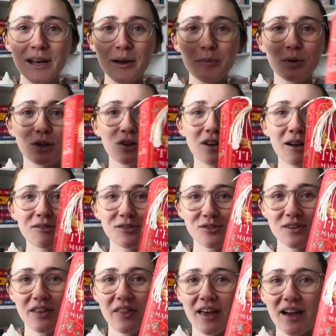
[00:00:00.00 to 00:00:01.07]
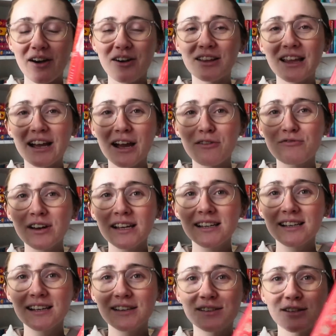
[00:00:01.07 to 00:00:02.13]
but look how stunning they are. Like, I really need